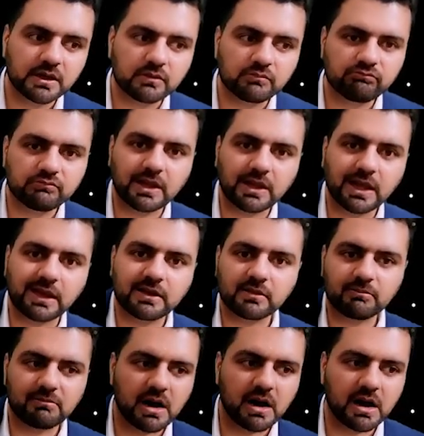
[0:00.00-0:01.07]
like
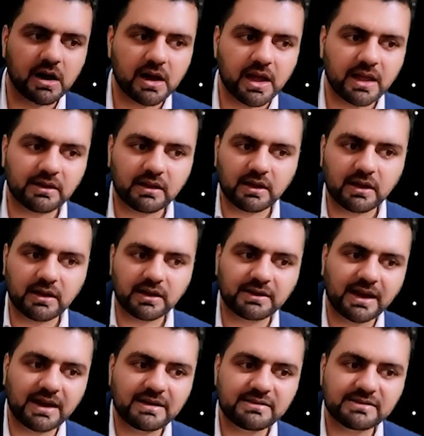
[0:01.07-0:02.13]
and it
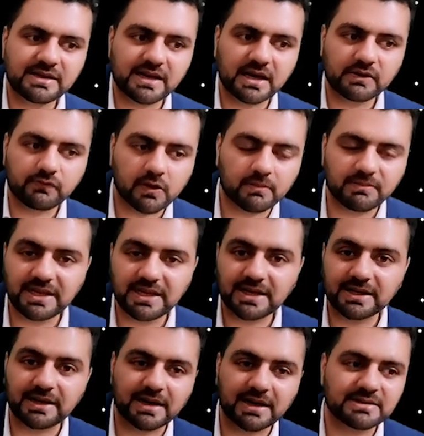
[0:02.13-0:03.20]
ends at, for me it
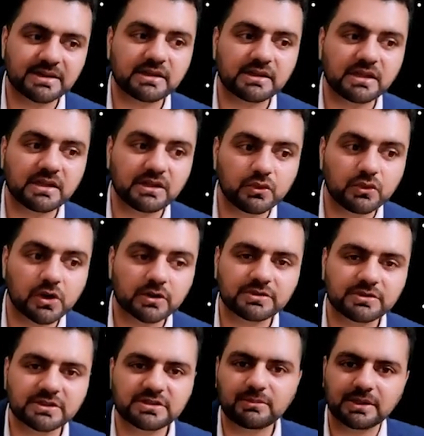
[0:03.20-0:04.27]
ends at the New York
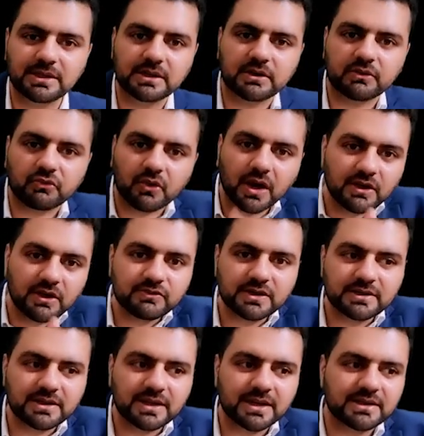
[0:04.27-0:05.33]
session, but right after
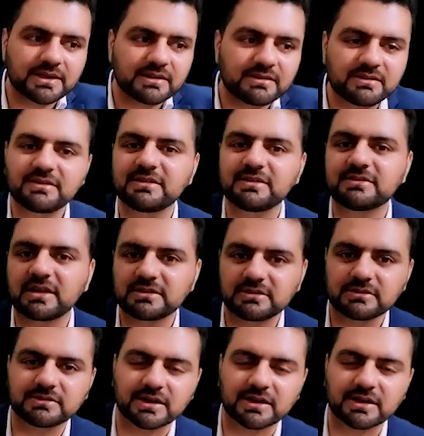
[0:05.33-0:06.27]
that the Sydney session starts